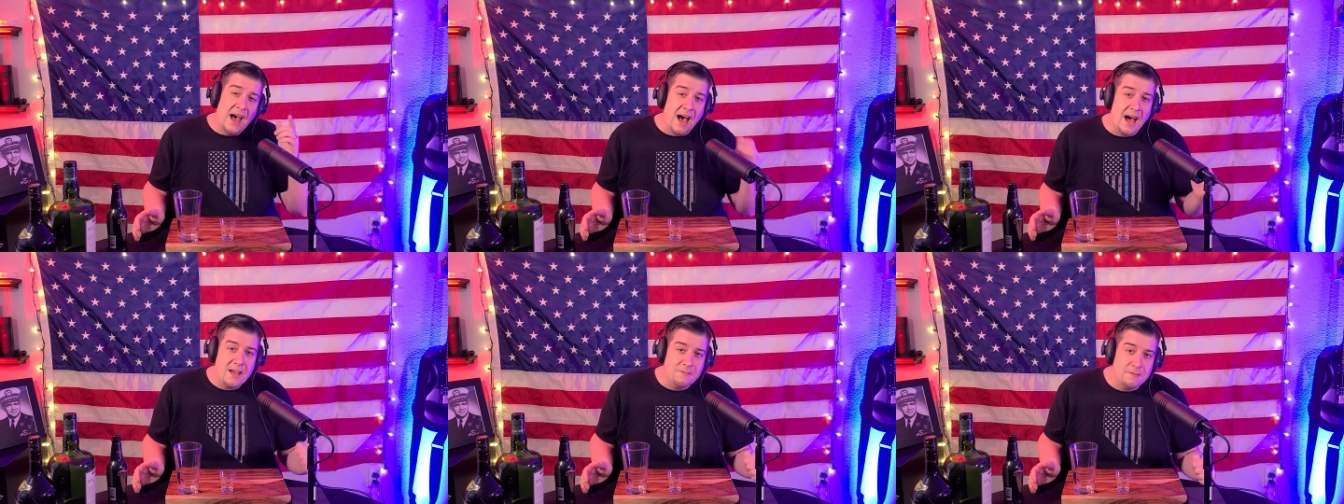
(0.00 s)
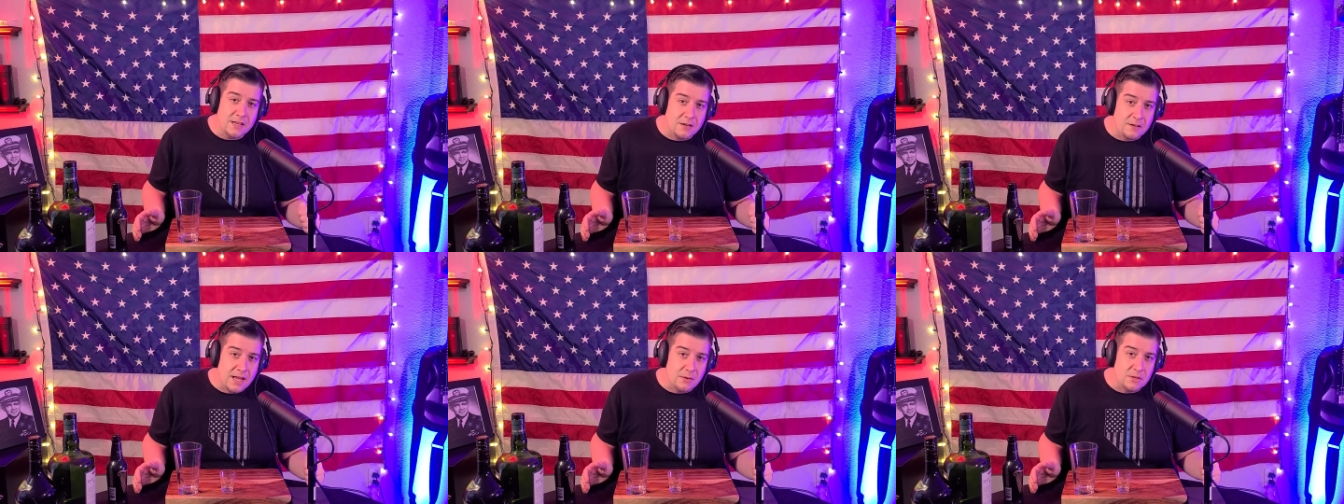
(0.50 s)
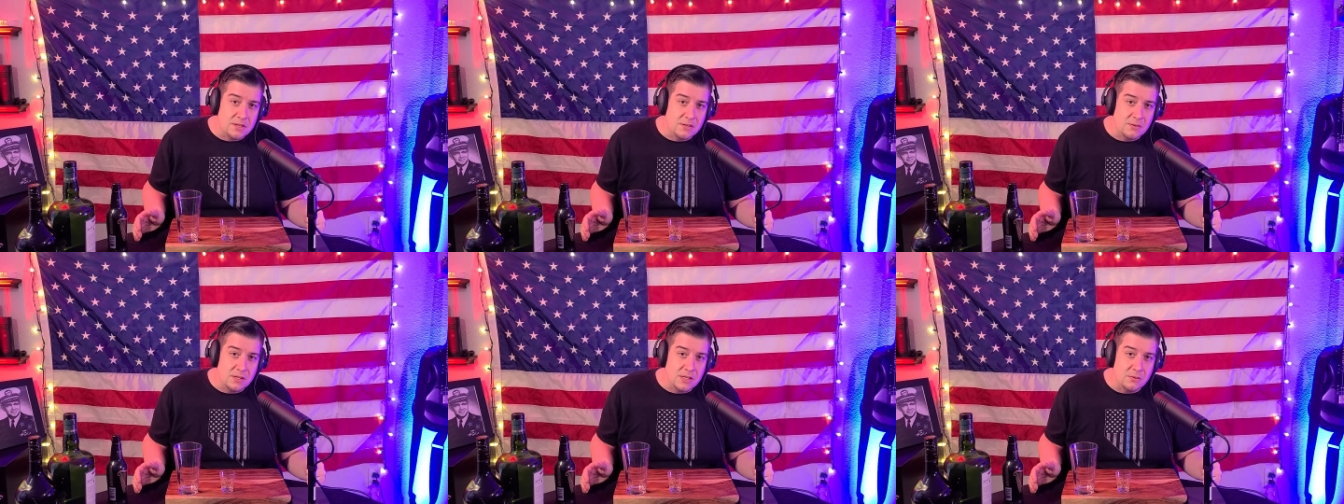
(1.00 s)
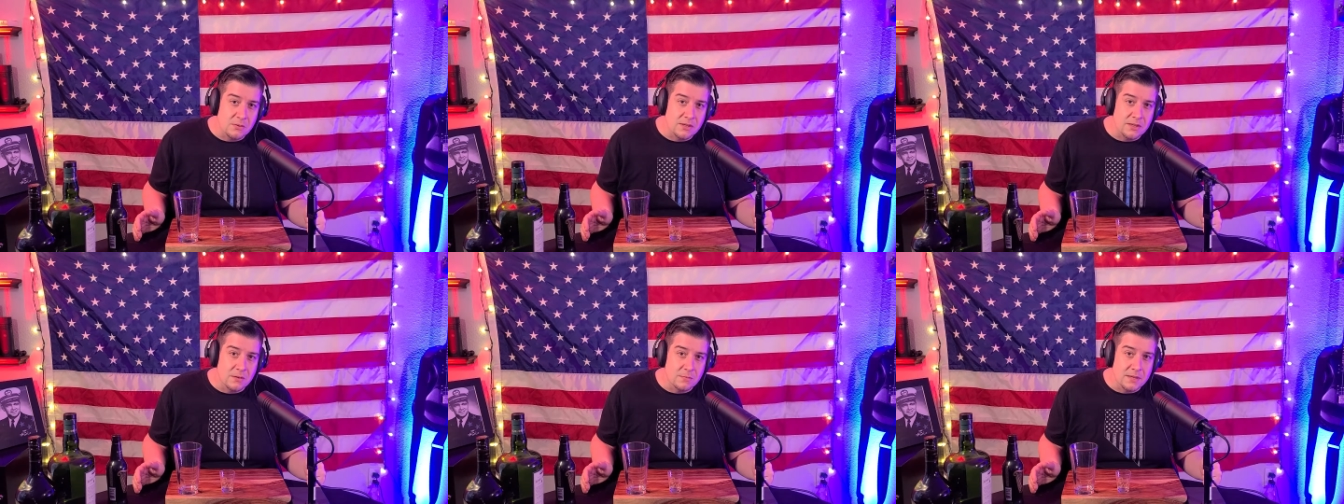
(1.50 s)
I figured I would do you a
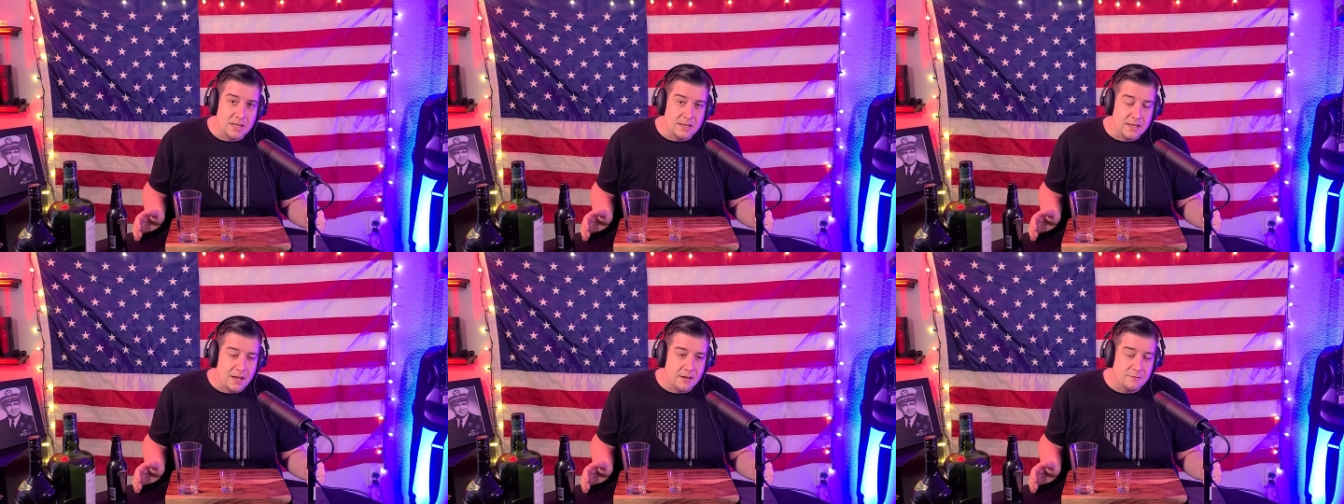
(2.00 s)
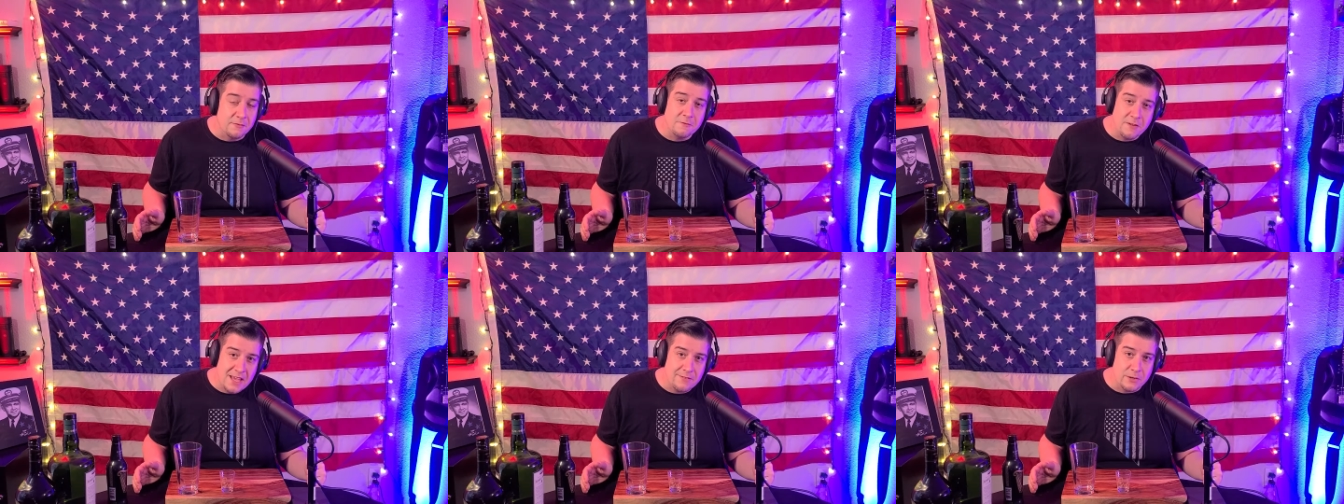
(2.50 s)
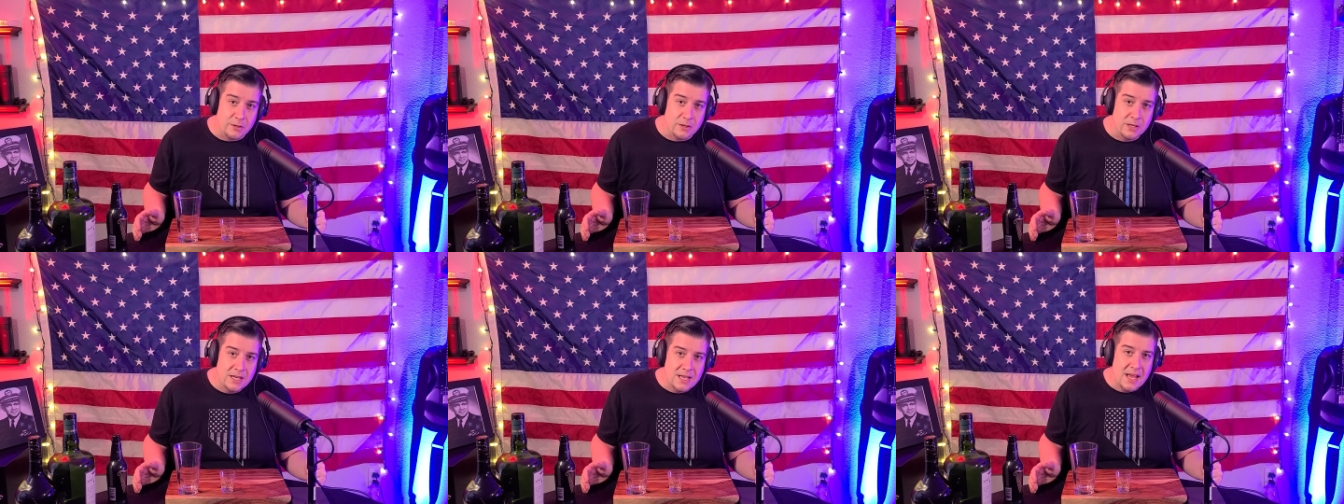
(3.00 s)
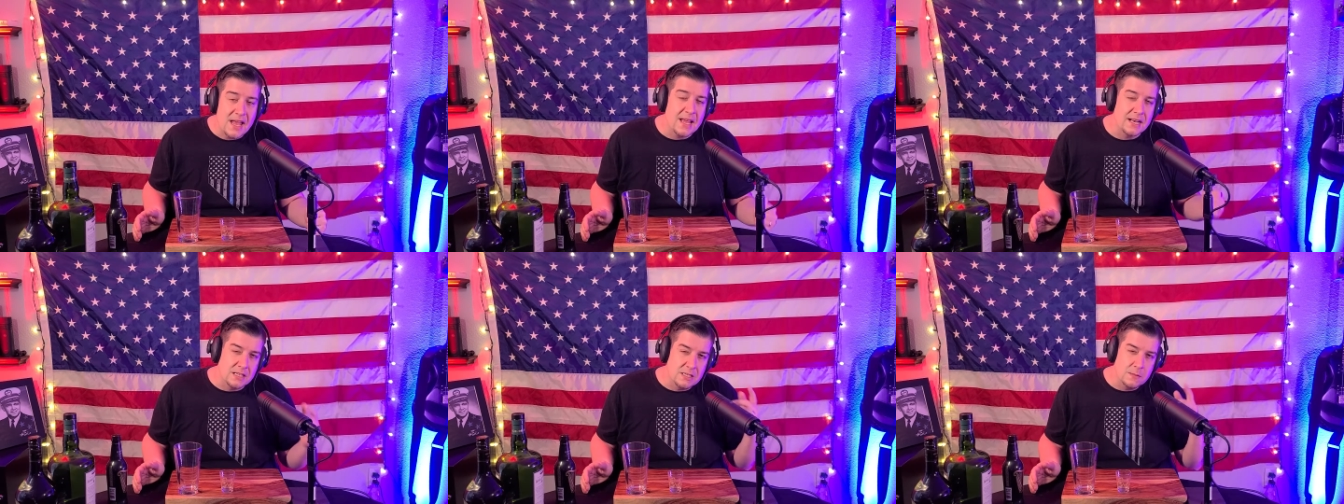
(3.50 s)
little bit of a favor
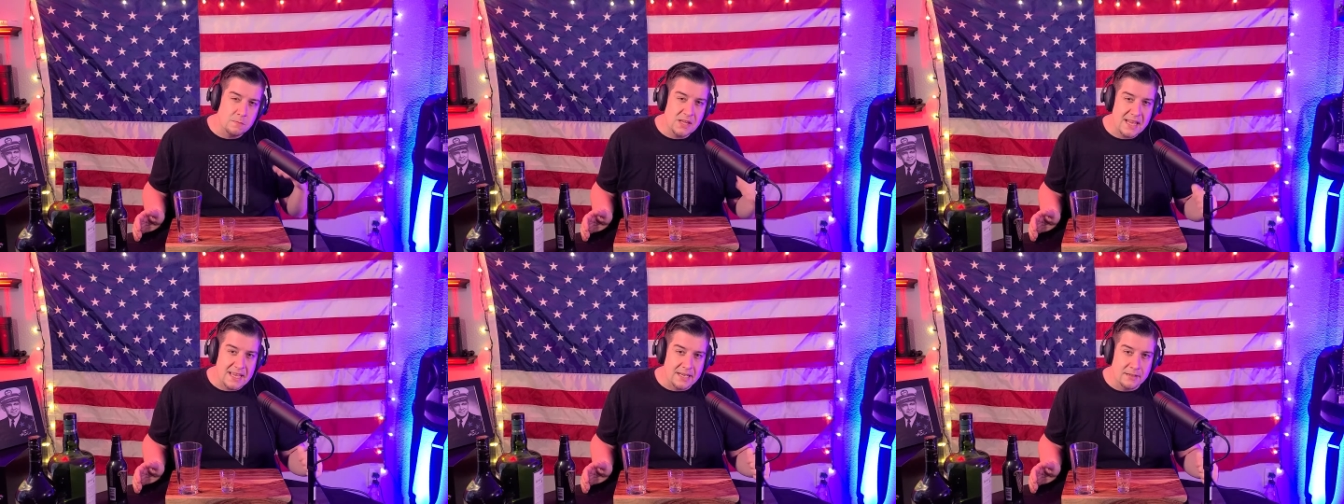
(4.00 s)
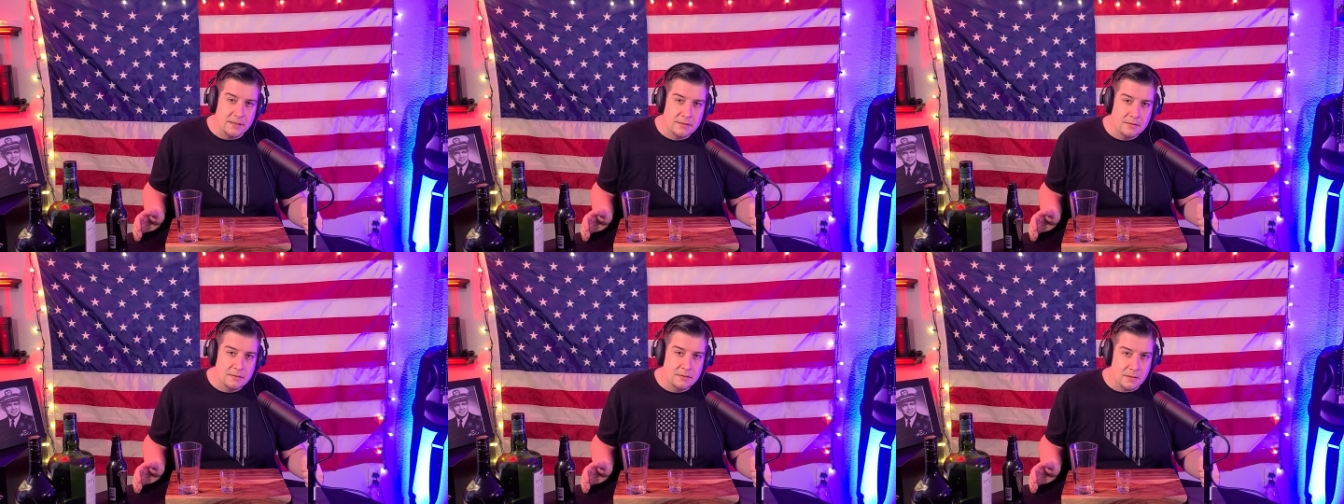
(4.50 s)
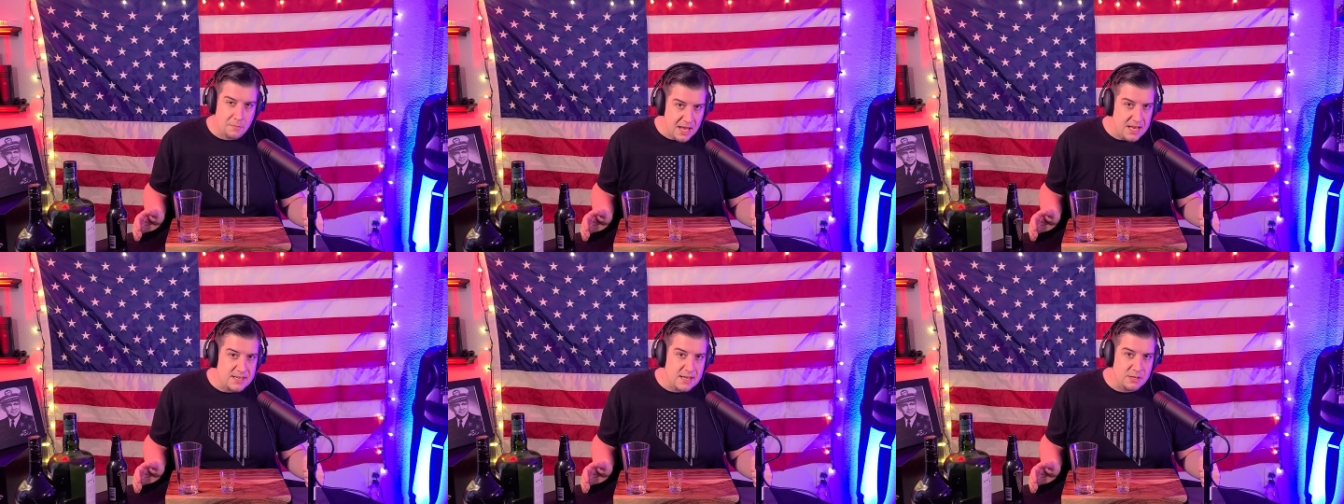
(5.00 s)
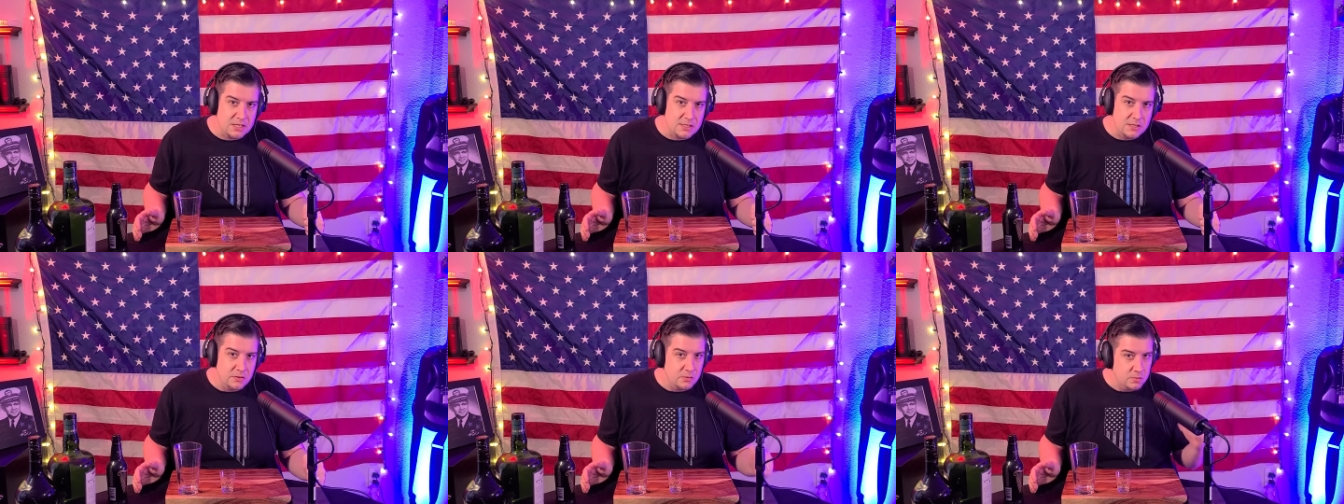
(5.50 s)
and explain the pandemic to
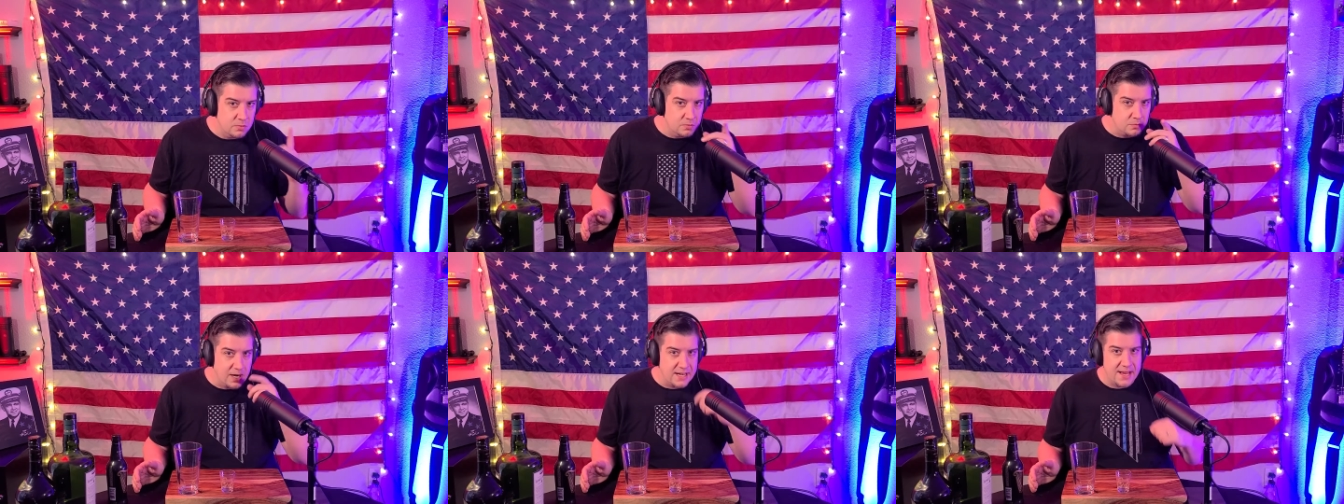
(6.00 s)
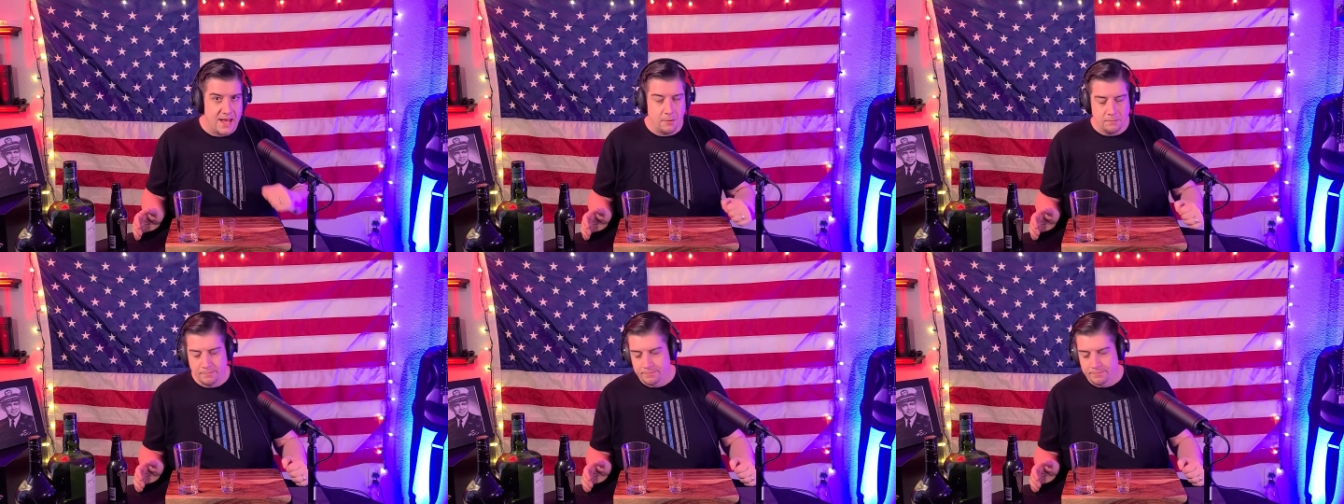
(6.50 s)
you right now.